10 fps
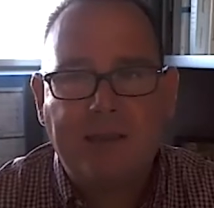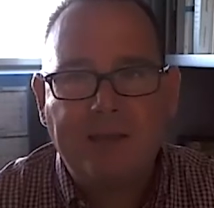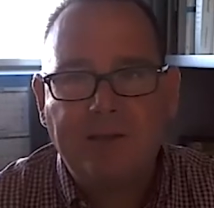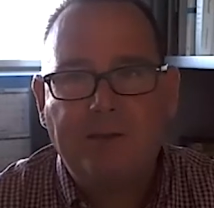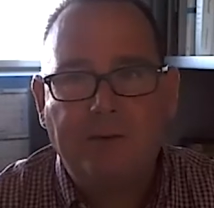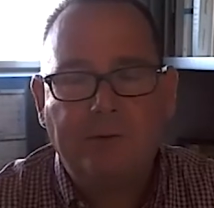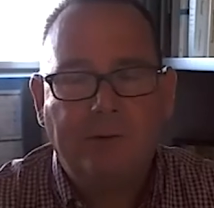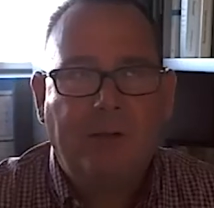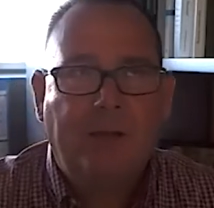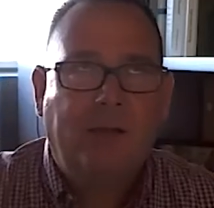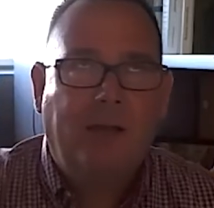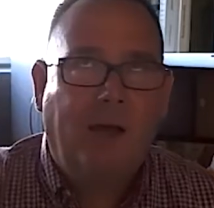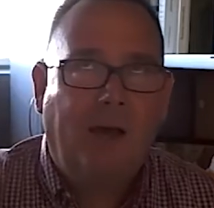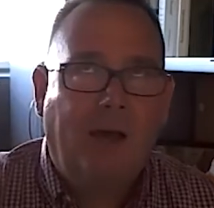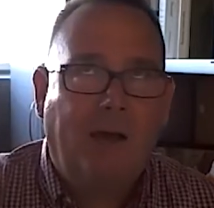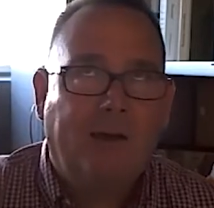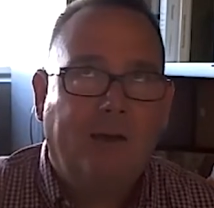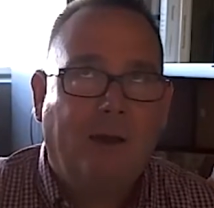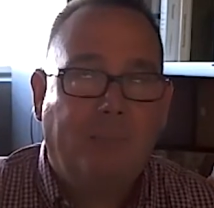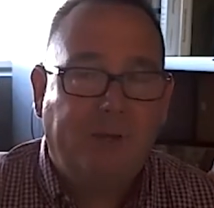to get to."
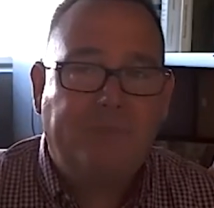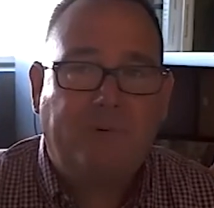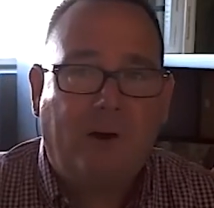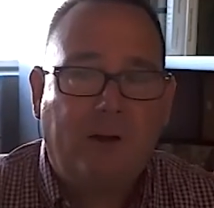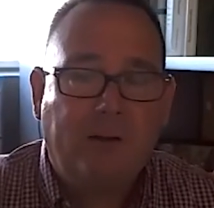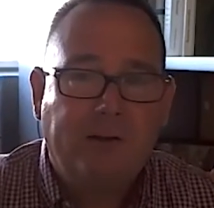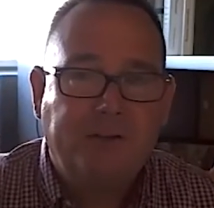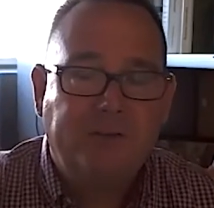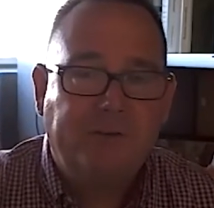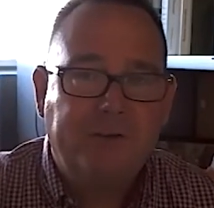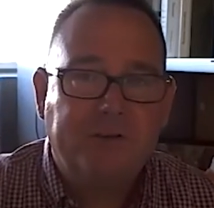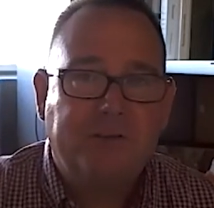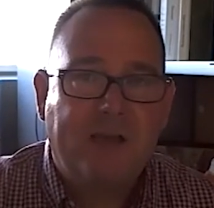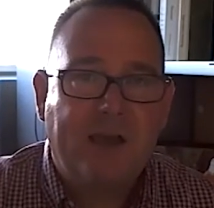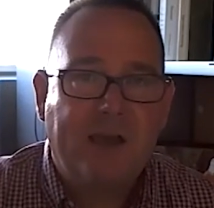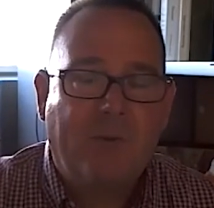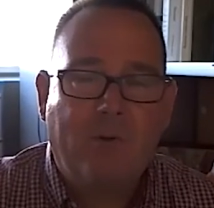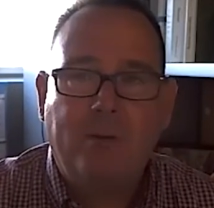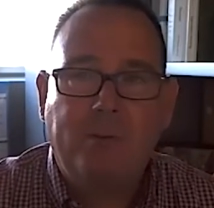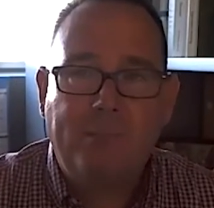A pitfall is if you just say, I
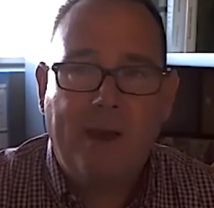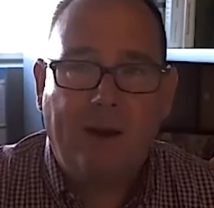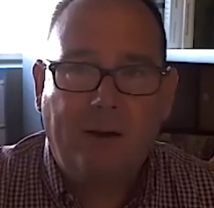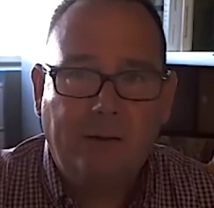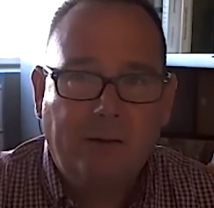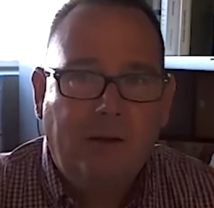want to be better.